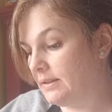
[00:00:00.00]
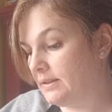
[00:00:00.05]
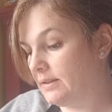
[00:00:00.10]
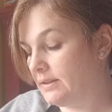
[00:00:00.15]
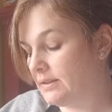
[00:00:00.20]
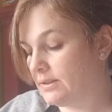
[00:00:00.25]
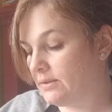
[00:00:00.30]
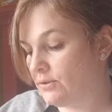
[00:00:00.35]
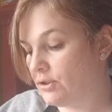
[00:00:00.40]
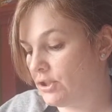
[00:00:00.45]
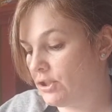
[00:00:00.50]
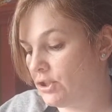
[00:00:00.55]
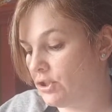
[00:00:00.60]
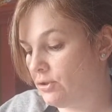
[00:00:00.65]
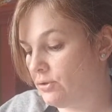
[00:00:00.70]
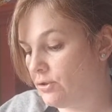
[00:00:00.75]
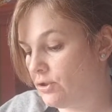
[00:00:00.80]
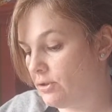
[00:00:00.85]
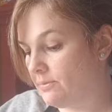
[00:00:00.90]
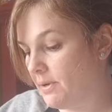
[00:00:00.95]
So just
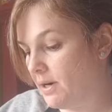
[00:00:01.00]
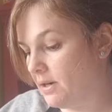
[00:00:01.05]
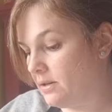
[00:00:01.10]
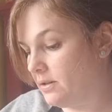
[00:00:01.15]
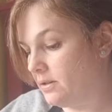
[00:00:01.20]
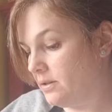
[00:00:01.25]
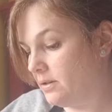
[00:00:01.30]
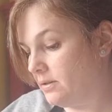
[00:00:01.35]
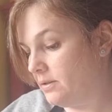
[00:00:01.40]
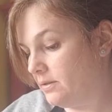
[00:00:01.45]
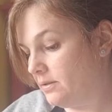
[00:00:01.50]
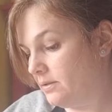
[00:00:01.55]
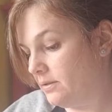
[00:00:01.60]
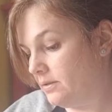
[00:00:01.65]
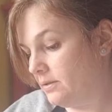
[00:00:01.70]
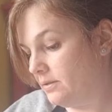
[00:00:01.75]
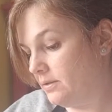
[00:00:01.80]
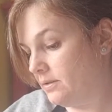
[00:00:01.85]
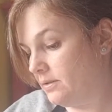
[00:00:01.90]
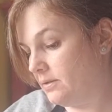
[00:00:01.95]
use your marker
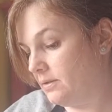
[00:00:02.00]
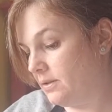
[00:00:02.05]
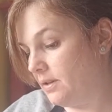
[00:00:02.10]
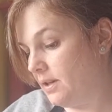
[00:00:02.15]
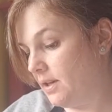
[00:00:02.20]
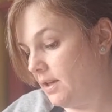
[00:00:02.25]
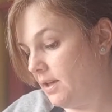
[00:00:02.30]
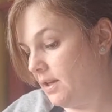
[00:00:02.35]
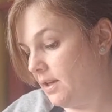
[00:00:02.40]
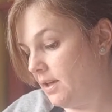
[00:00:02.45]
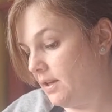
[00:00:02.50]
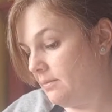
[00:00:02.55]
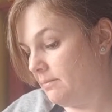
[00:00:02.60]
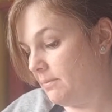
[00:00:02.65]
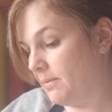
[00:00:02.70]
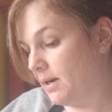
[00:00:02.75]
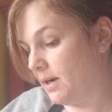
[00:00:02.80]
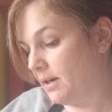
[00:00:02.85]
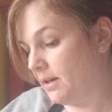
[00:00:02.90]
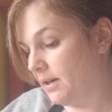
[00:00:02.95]
and
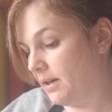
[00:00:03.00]
mark